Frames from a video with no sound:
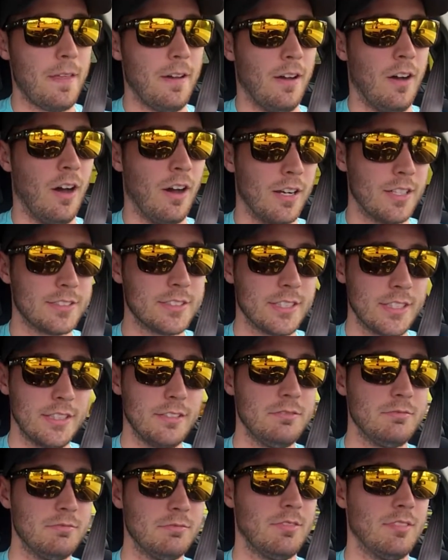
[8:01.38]
honestly,
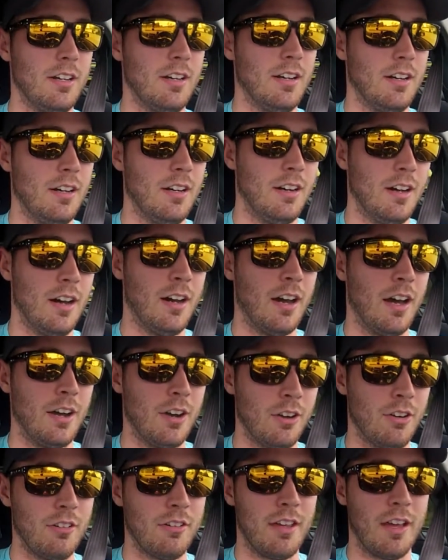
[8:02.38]
I
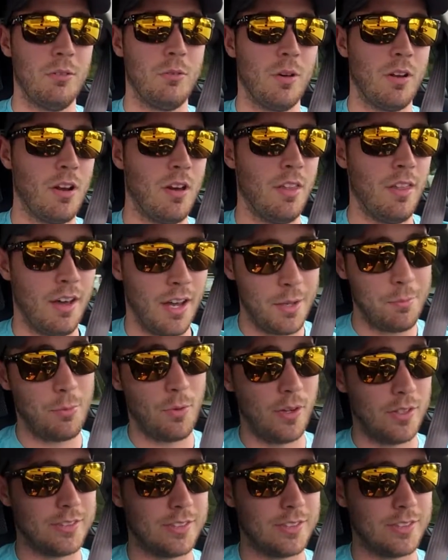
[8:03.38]
don't get what all the hype was.